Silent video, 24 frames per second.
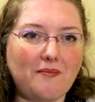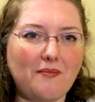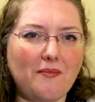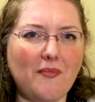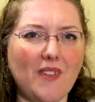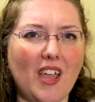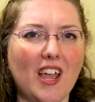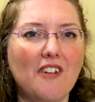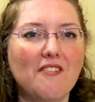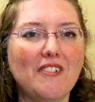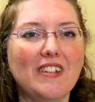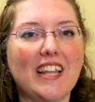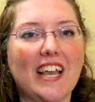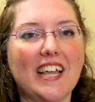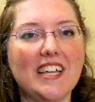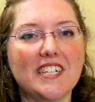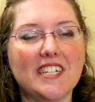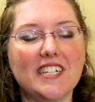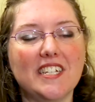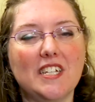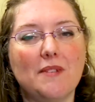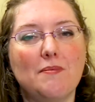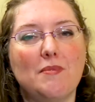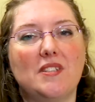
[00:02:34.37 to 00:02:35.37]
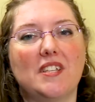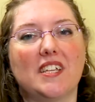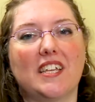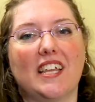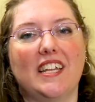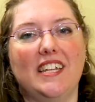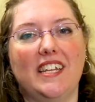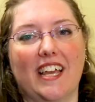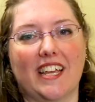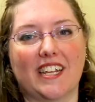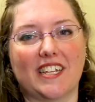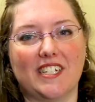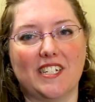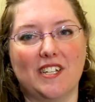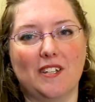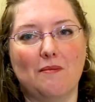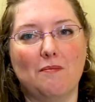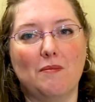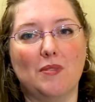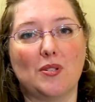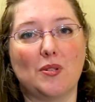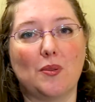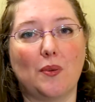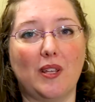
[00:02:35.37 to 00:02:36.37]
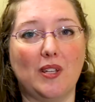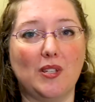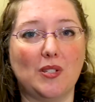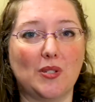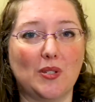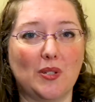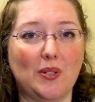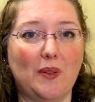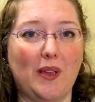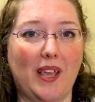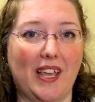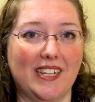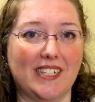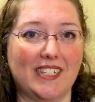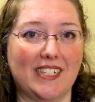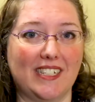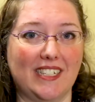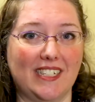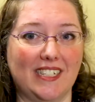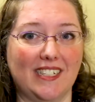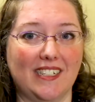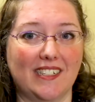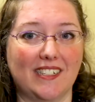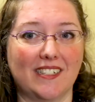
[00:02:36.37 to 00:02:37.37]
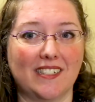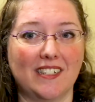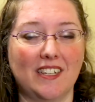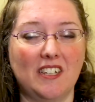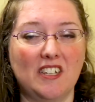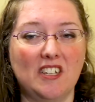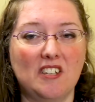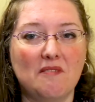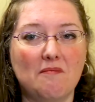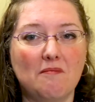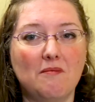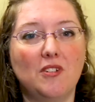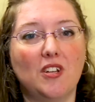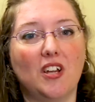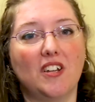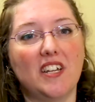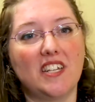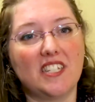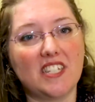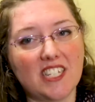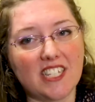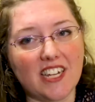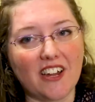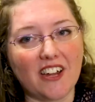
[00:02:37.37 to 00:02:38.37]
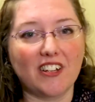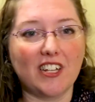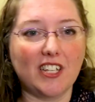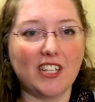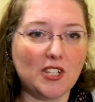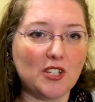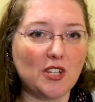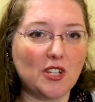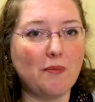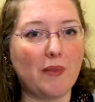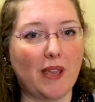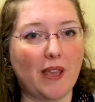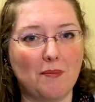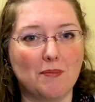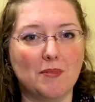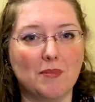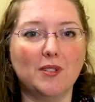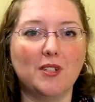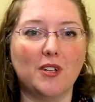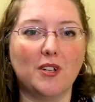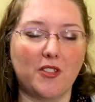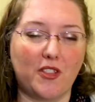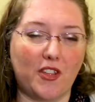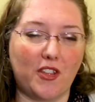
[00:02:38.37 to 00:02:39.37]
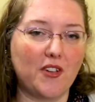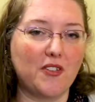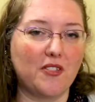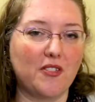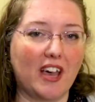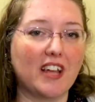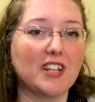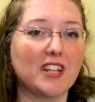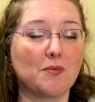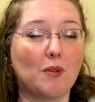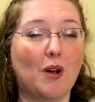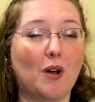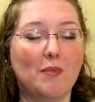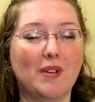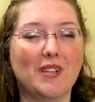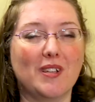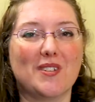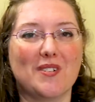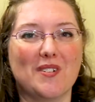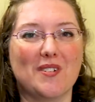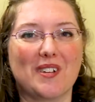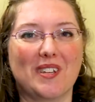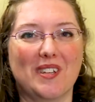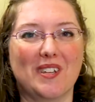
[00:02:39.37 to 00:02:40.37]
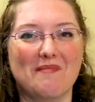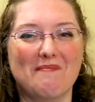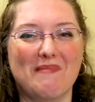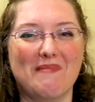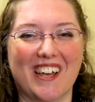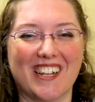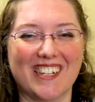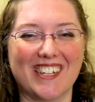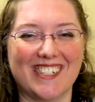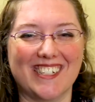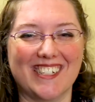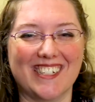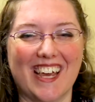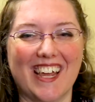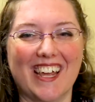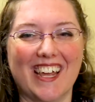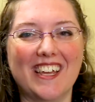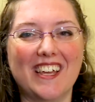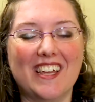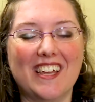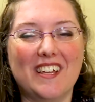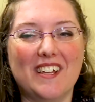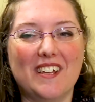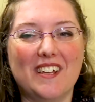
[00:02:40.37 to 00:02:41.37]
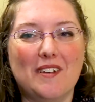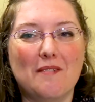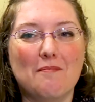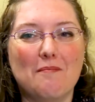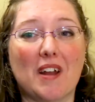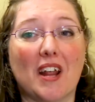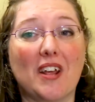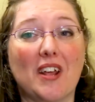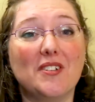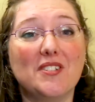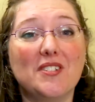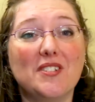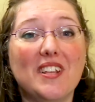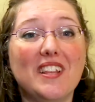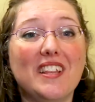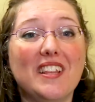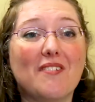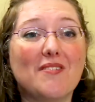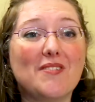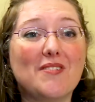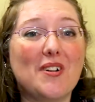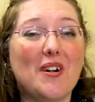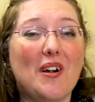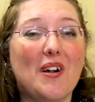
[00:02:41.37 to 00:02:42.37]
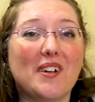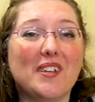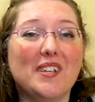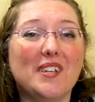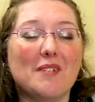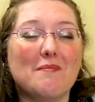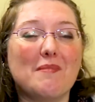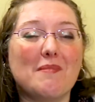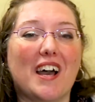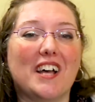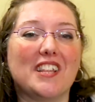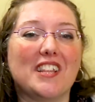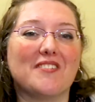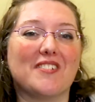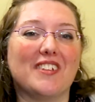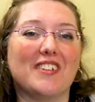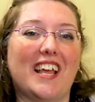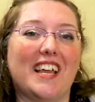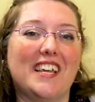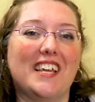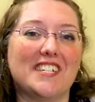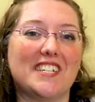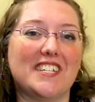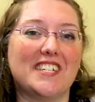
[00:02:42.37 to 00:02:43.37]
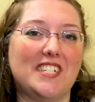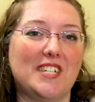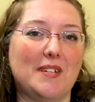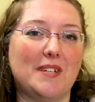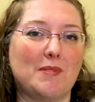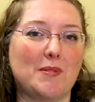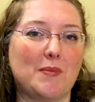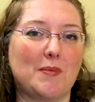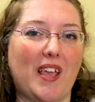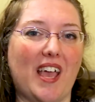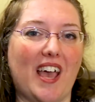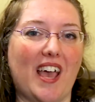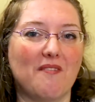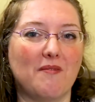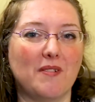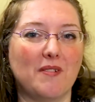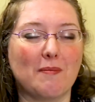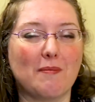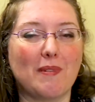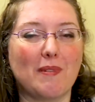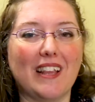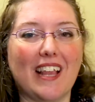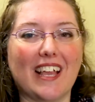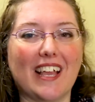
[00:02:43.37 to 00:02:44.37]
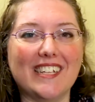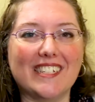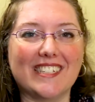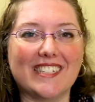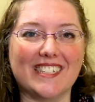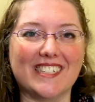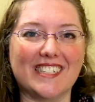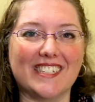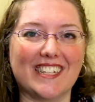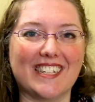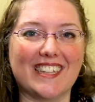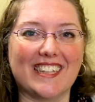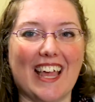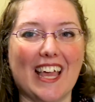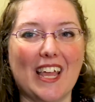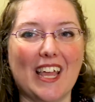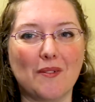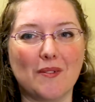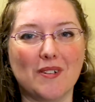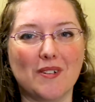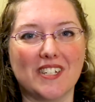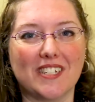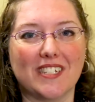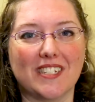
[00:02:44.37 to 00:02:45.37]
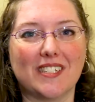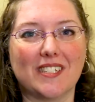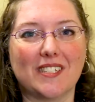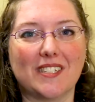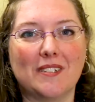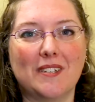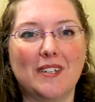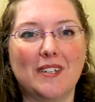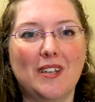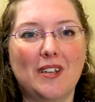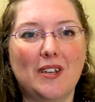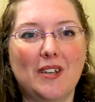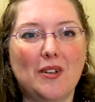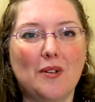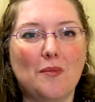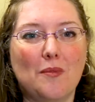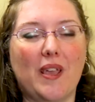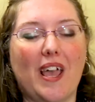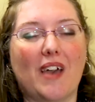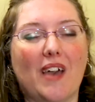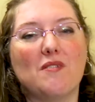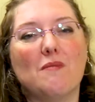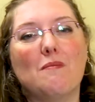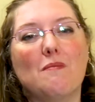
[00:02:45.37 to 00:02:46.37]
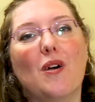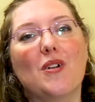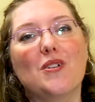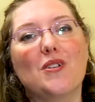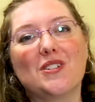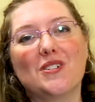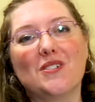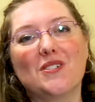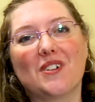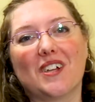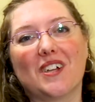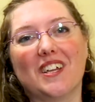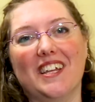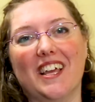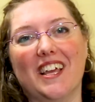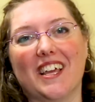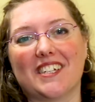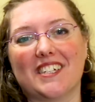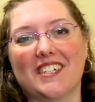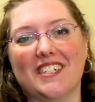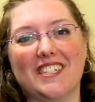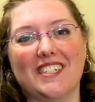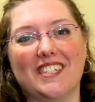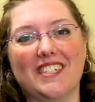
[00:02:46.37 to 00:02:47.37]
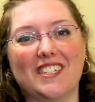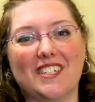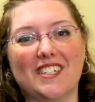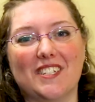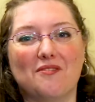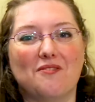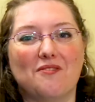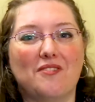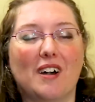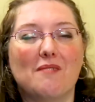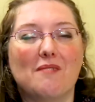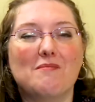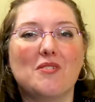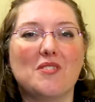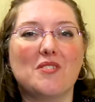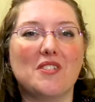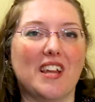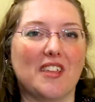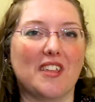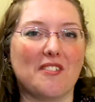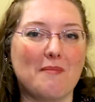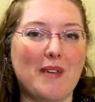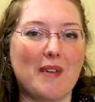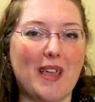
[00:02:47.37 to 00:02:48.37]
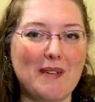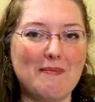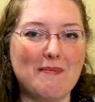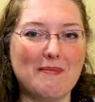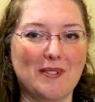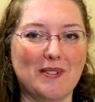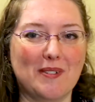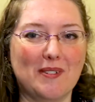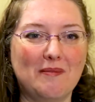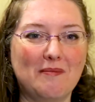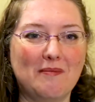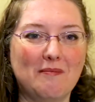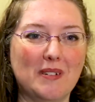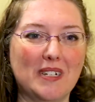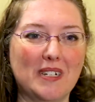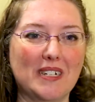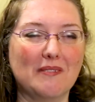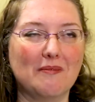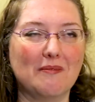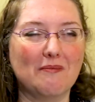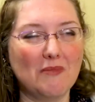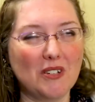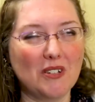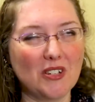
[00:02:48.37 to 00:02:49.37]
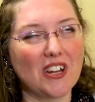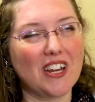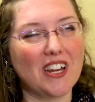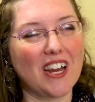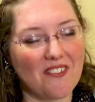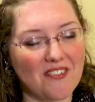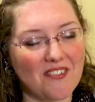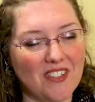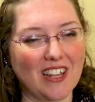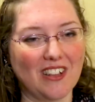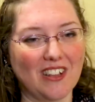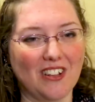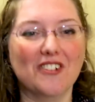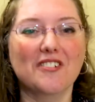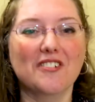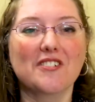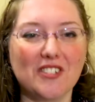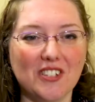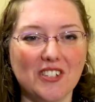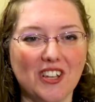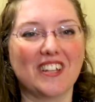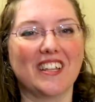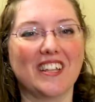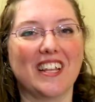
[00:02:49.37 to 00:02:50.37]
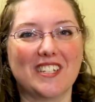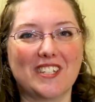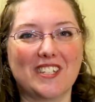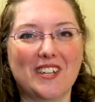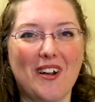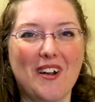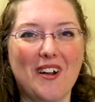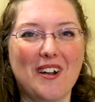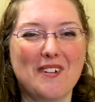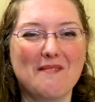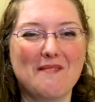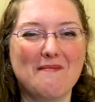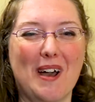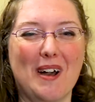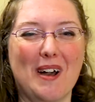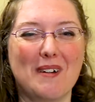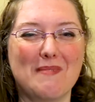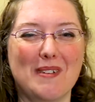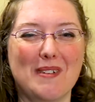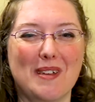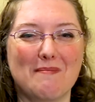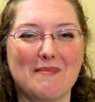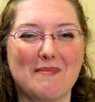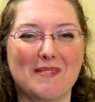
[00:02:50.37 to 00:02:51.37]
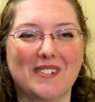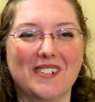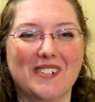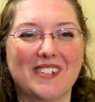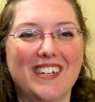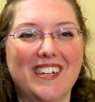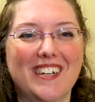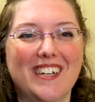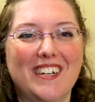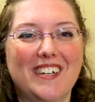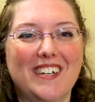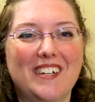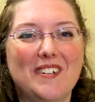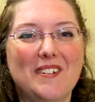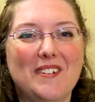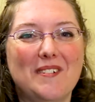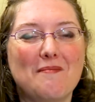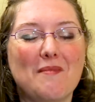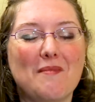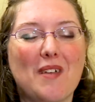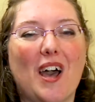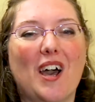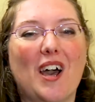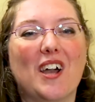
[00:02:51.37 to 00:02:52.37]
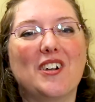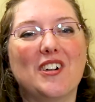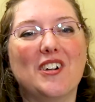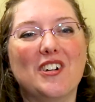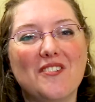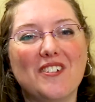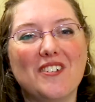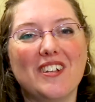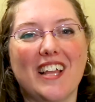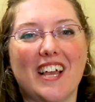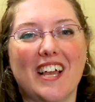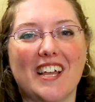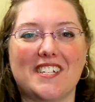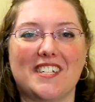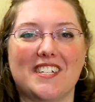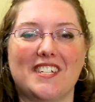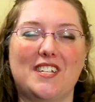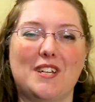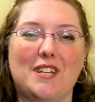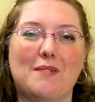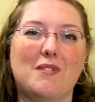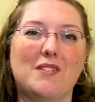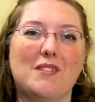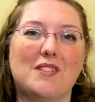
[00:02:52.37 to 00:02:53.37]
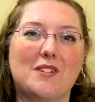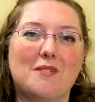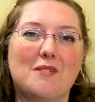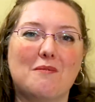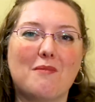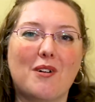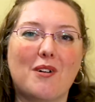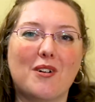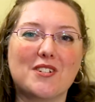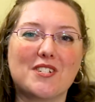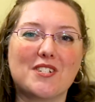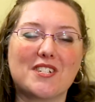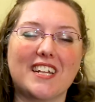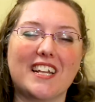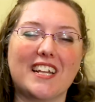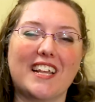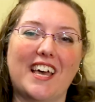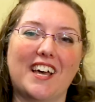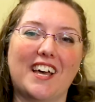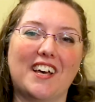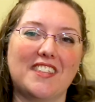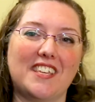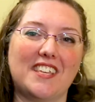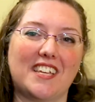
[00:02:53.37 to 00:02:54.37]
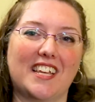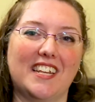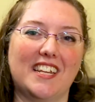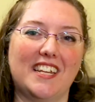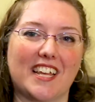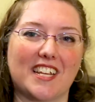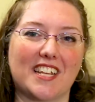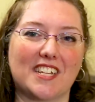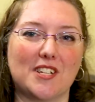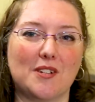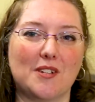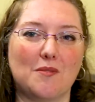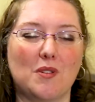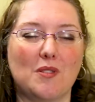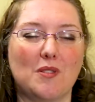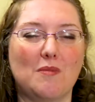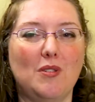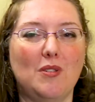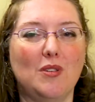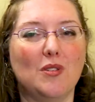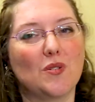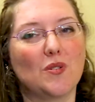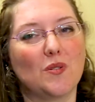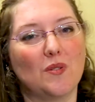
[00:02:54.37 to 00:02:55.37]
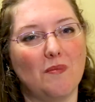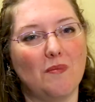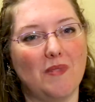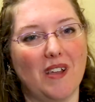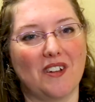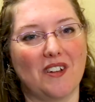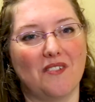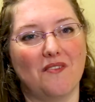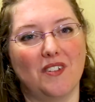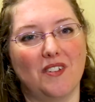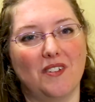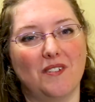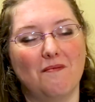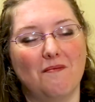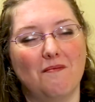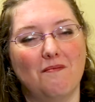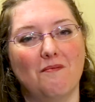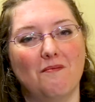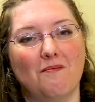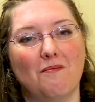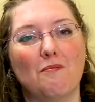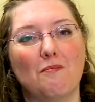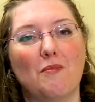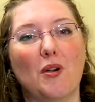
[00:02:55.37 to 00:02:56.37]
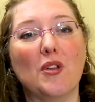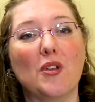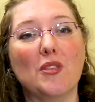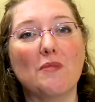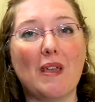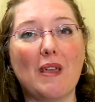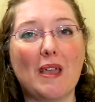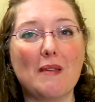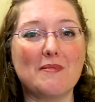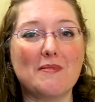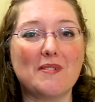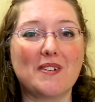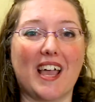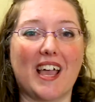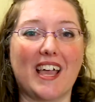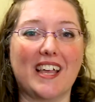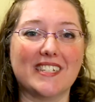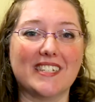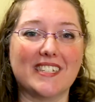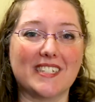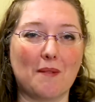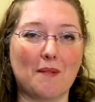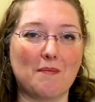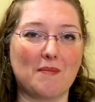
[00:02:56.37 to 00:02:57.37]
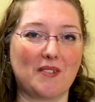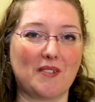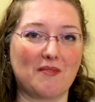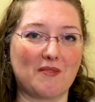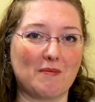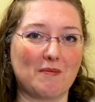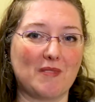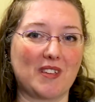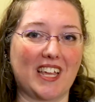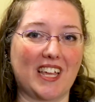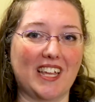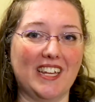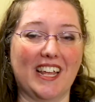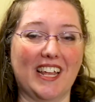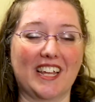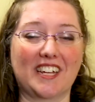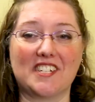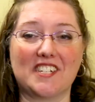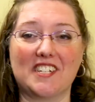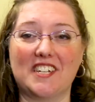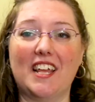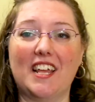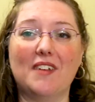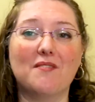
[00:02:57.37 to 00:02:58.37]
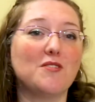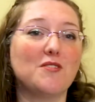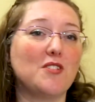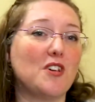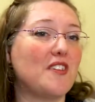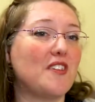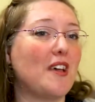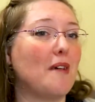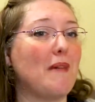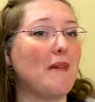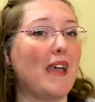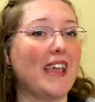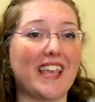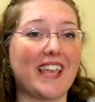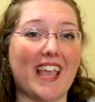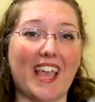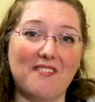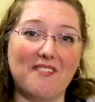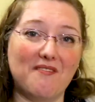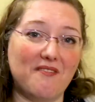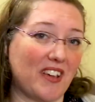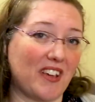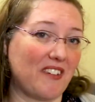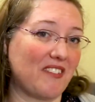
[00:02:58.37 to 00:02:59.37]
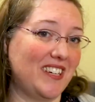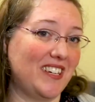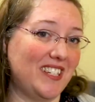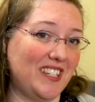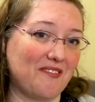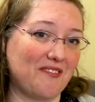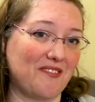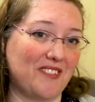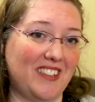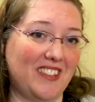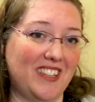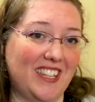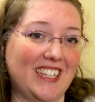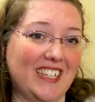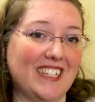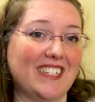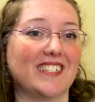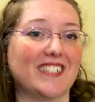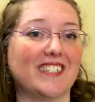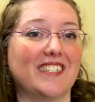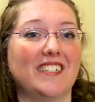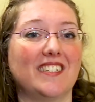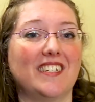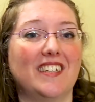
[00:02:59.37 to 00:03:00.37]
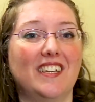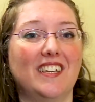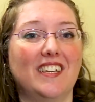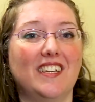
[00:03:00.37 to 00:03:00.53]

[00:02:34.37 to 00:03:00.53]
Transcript: A relationship is a connection between 2 entities. Not necessarily 2 people, although that's what we're talking about today. But I also love talking about the relationships we have with places and languages. We have emotional connections to far more than other people, but we don't have that long, so let's talk about people. A good relationship is an emotionally healthy connection with mutual benefit. Both people gain something from the connection, even though they may gain very different things.